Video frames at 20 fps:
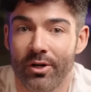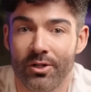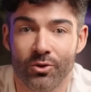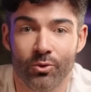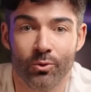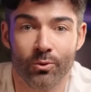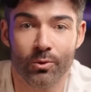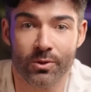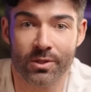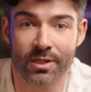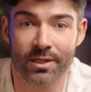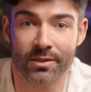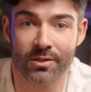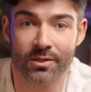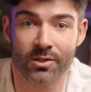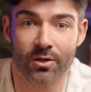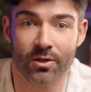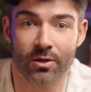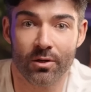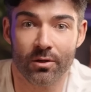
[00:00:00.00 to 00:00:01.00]
tools it
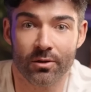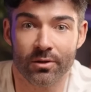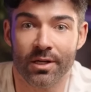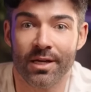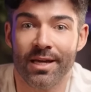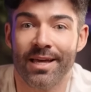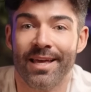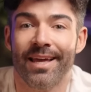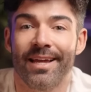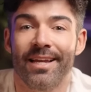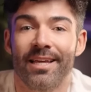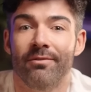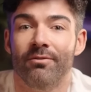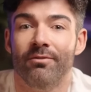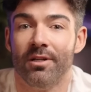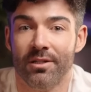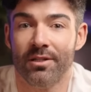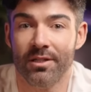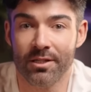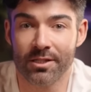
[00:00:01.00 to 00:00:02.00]
installed, and even
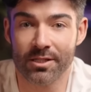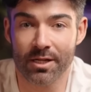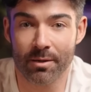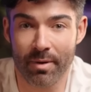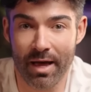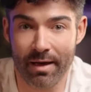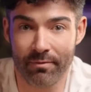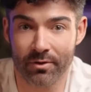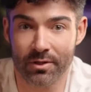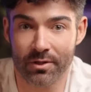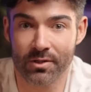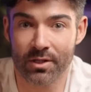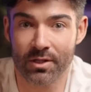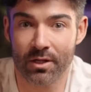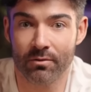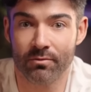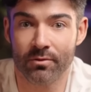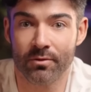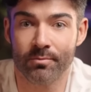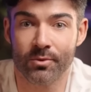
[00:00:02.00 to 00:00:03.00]
cleans up after
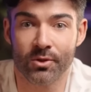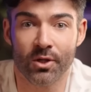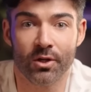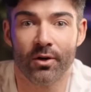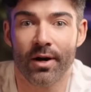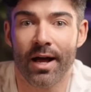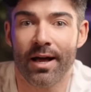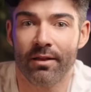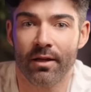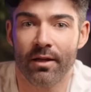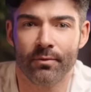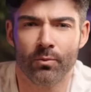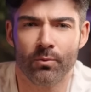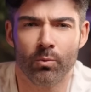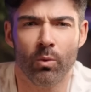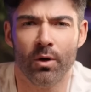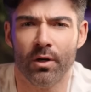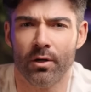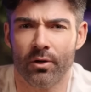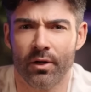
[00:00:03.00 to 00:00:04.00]
itself. So you're not left
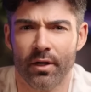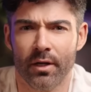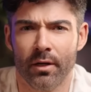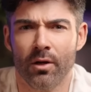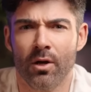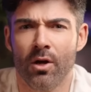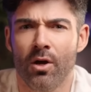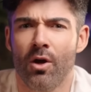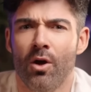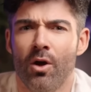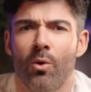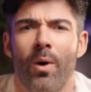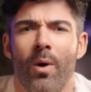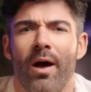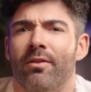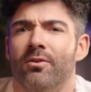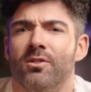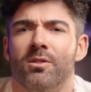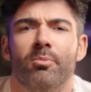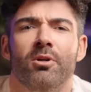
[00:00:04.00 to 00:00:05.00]
wondering why
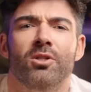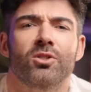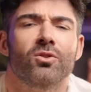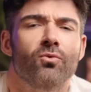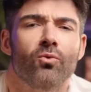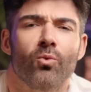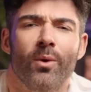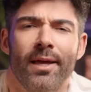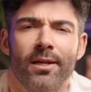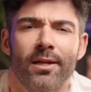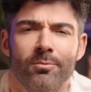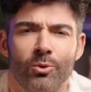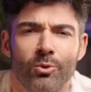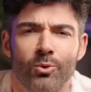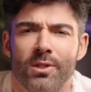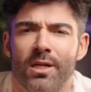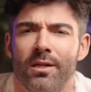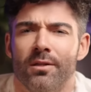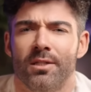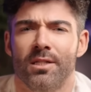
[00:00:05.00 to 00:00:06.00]
there's a bunch of random
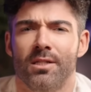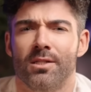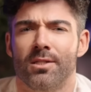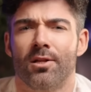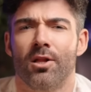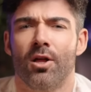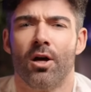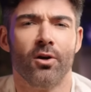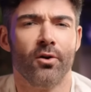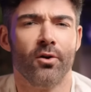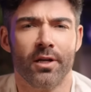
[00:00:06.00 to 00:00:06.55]
utilities cluttering